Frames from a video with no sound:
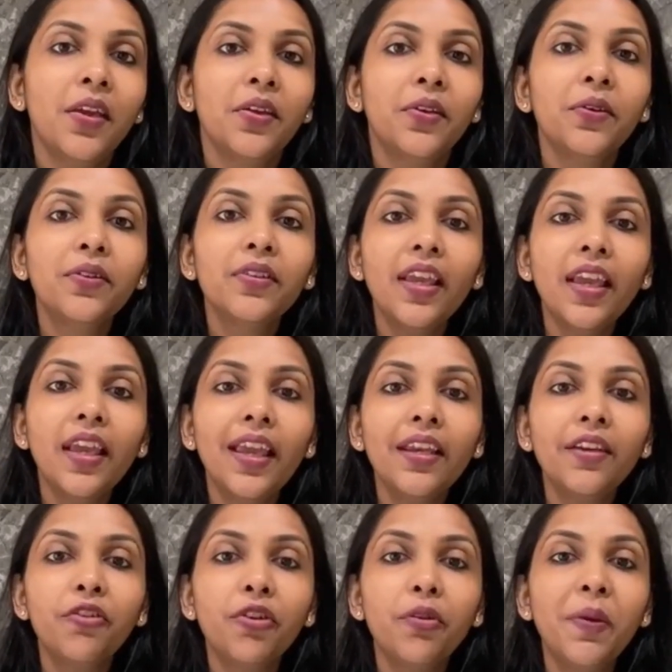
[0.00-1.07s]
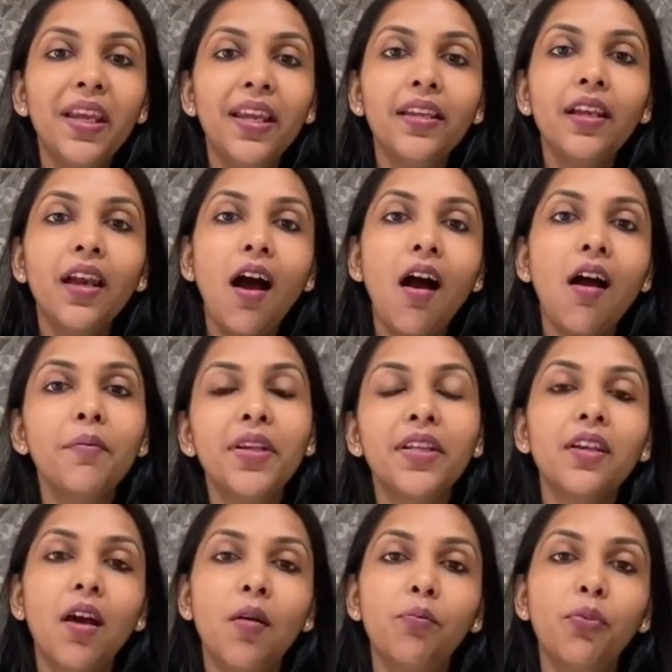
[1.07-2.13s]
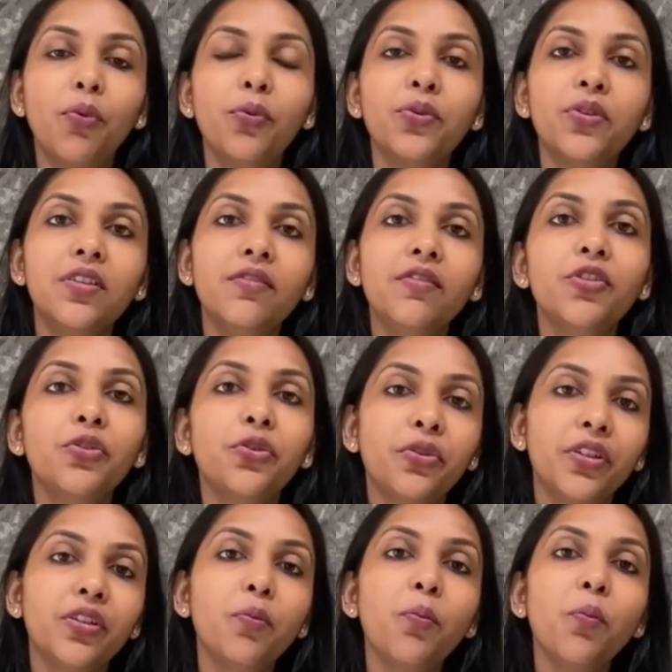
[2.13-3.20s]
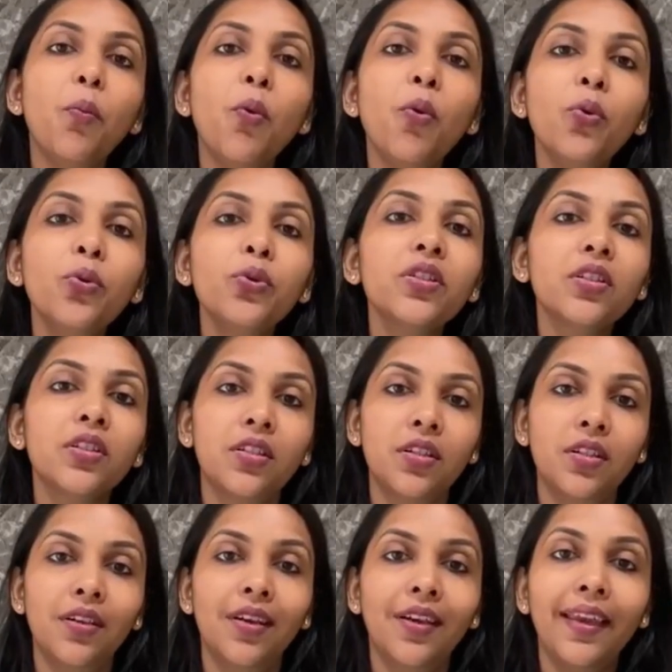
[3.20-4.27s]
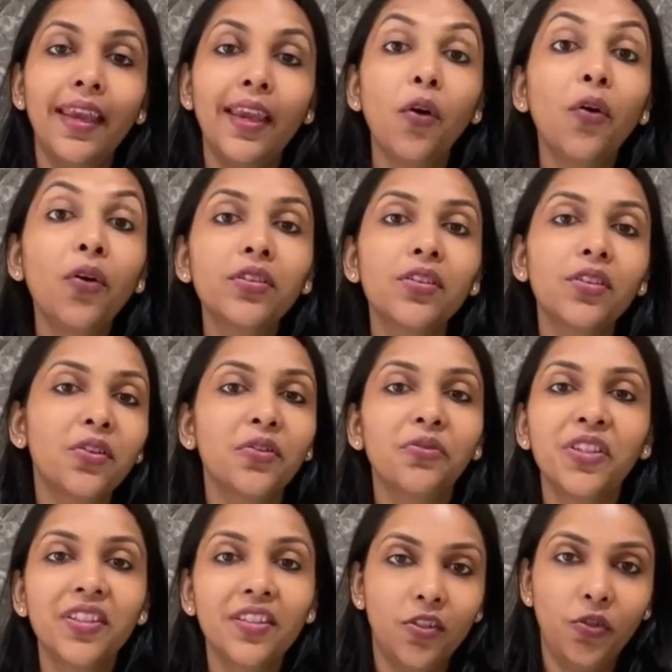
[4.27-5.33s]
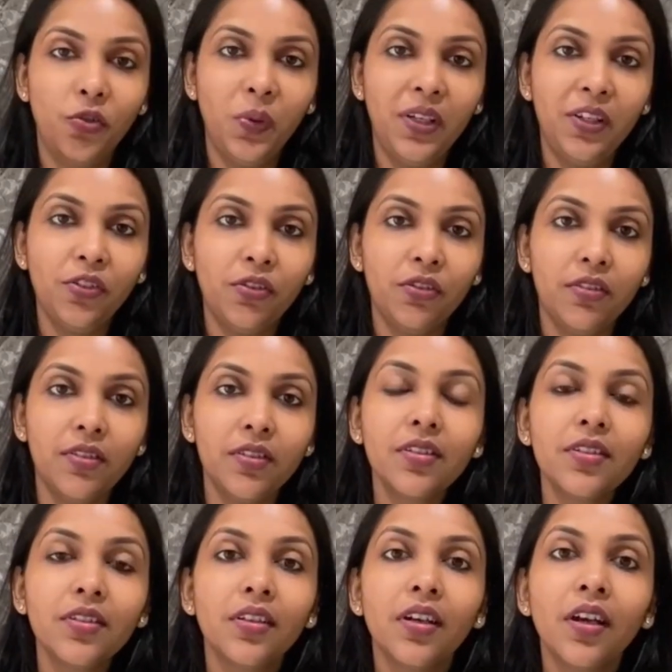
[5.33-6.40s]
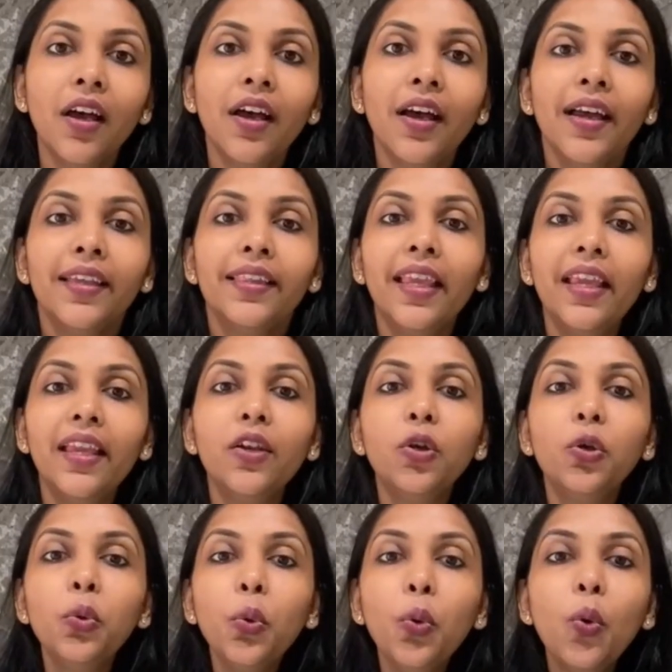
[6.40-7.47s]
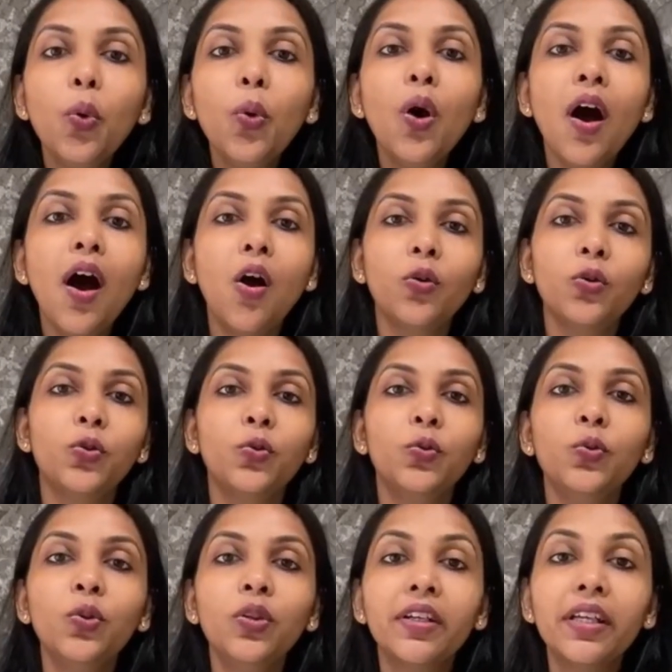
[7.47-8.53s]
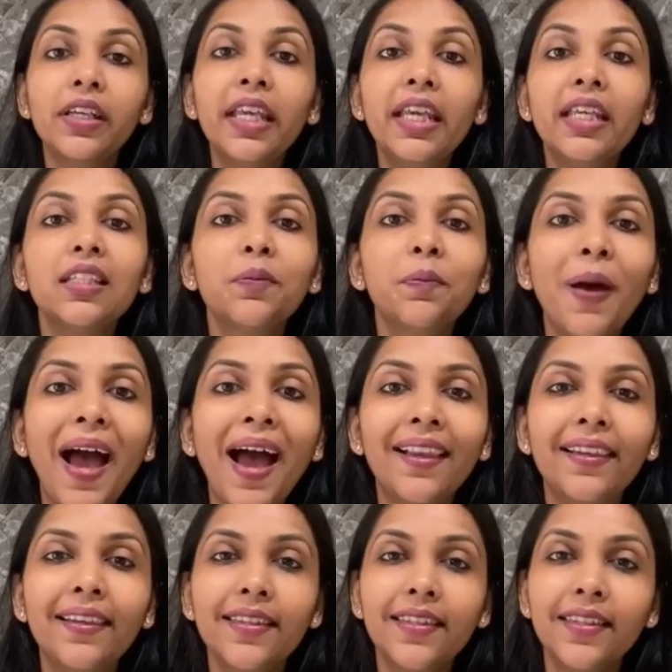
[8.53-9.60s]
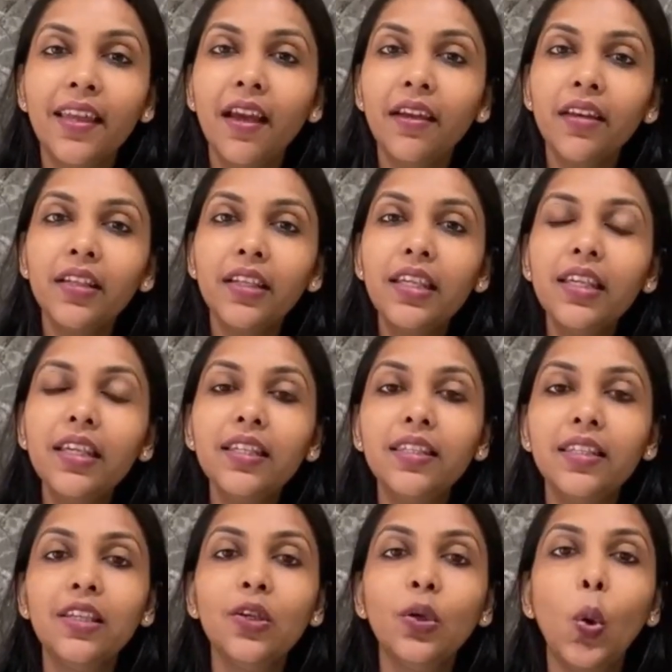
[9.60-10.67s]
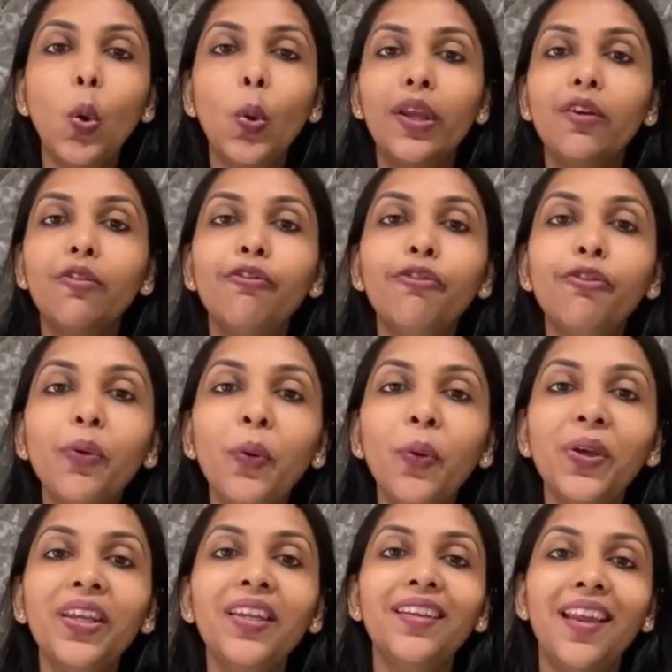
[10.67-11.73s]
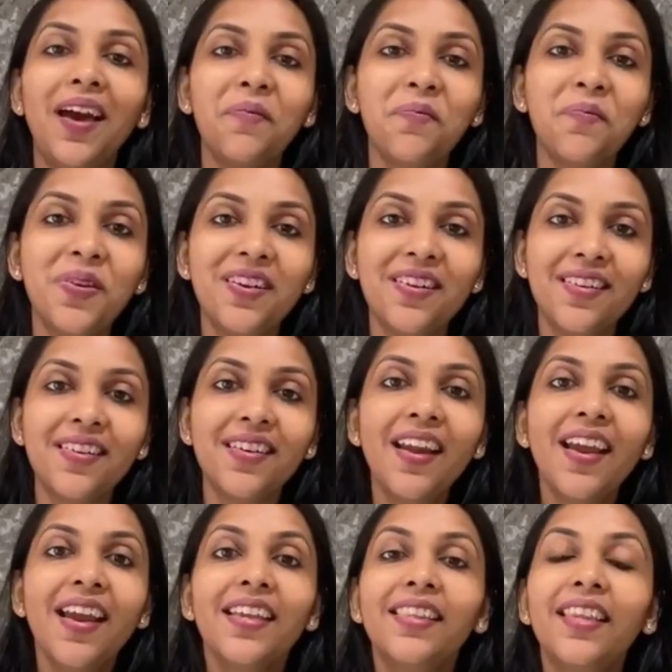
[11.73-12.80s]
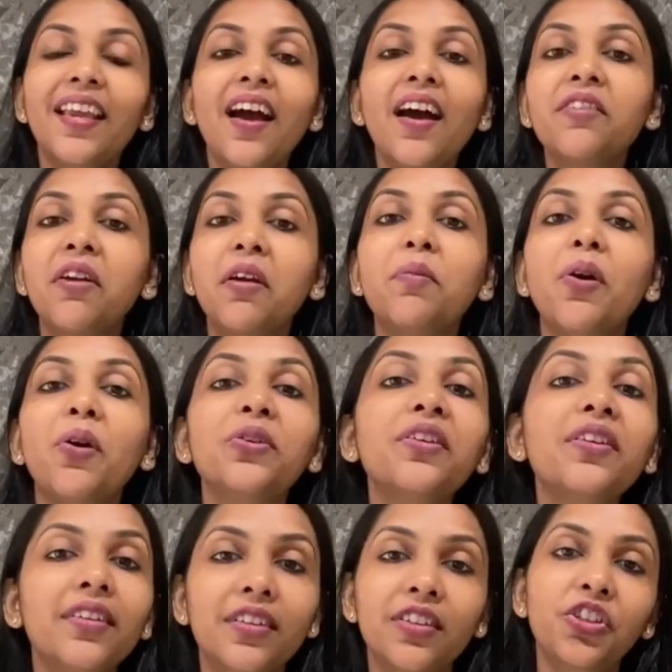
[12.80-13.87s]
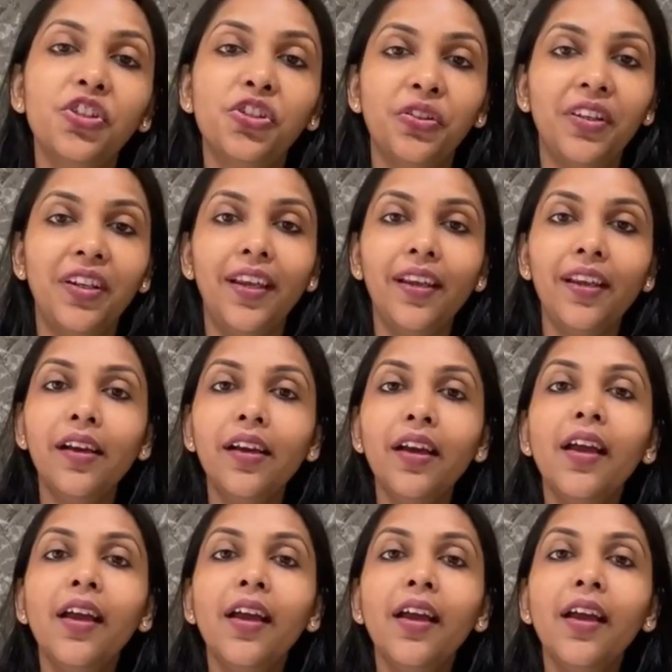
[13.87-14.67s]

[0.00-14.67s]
They can remain calm and composed even during the most chaotic of the situations. So they know how to create balance. They are an easygoing, flowy number. They are about nurturing.